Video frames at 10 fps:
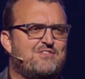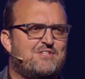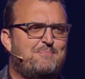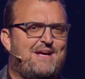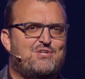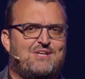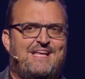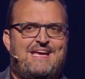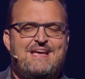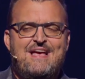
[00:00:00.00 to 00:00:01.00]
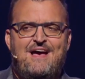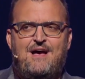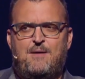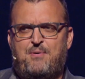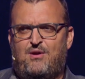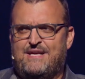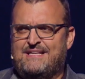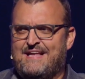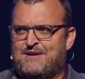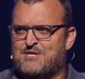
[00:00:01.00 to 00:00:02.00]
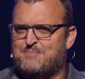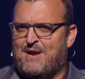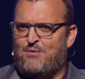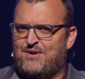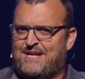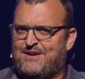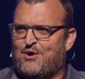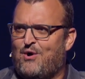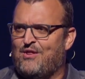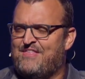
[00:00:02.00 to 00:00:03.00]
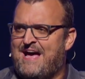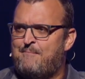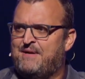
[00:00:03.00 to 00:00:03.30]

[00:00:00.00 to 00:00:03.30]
especially uh, Pauline letters, but I won't get into all of that.